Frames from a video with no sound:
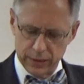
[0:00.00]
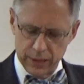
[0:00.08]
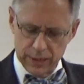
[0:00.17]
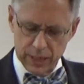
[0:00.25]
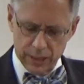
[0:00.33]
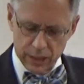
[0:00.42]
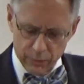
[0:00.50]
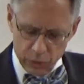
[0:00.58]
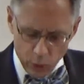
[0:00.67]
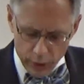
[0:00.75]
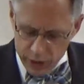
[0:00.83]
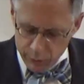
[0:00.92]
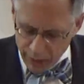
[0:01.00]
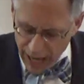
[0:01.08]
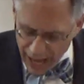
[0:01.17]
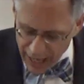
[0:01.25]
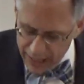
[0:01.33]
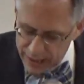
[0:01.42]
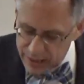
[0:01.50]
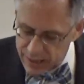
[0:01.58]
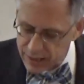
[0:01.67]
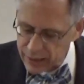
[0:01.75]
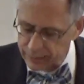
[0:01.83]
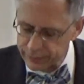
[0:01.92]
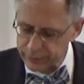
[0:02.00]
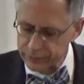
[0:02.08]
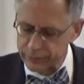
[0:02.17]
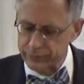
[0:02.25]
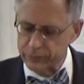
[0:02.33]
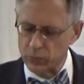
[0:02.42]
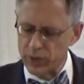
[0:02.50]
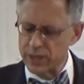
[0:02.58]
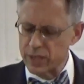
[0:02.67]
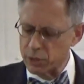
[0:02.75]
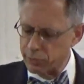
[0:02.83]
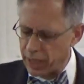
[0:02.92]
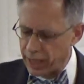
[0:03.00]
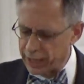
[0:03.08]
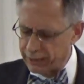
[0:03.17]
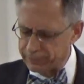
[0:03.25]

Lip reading: He said to them, "You are spies." What is a spy?